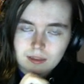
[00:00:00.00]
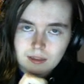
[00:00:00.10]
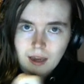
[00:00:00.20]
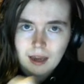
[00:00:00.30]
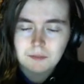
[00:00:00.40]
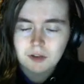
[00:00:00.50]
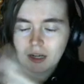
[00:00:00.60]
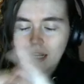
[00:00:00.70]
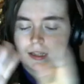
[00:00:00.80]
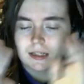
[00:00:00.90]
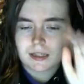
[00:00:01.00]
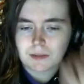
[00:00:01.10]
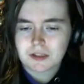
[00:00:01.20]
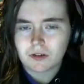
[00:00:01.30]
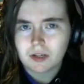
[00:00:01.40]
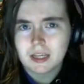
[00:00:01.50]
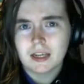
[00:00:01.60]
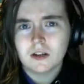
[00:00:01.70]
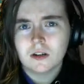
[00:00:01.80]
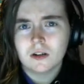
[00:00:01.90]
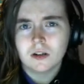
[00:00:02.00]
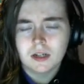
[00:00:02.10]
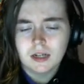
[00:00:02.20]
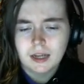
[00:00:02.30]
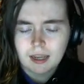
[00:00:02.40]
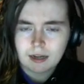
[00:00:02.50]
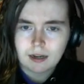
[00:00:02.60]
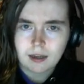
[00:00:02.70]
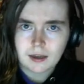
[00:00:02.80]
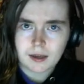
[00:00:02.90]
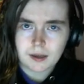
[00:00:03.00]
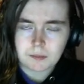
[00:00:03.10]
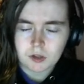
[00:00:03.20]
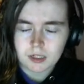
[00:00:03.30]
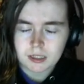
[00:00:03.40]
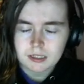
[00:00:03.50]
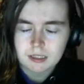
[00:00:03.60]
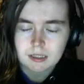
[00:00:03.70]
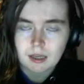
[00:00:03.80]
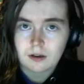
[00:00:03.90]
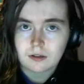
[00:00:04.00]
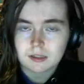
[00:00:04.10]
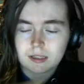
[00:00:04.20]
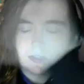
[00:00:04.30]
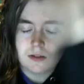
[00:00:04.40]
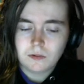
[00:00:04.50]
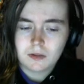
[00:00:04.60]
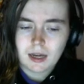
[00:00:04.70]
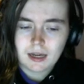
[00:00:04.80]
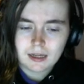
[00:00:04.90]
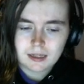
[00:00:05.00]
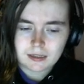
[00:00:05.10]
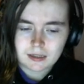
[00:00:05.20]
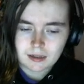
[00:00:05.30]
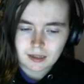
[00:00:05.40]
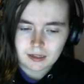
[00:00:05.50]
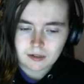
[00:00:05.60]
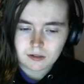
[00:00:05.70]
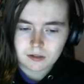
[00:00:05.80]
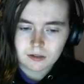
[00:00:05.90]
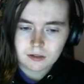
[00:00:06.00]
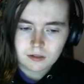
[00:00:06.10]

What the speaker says: I'm gonna end this episode here, and I'll see you guys later.